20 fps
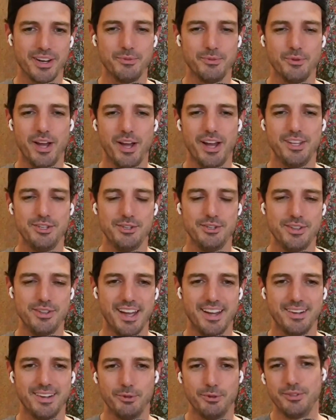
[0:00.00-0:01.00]
Well, how do you do
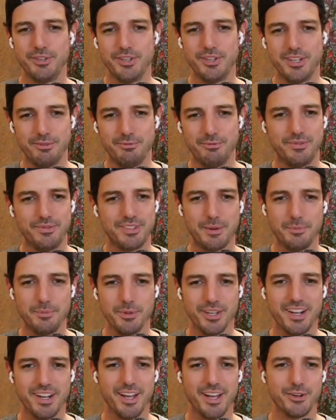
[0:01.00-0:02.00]
that? Well, you need $10
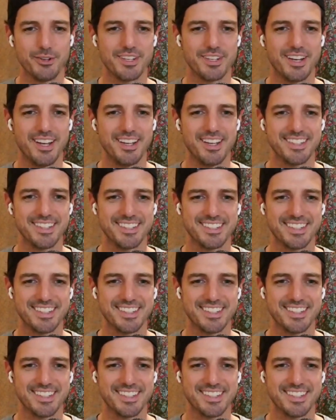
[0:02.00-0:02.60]
million in assets.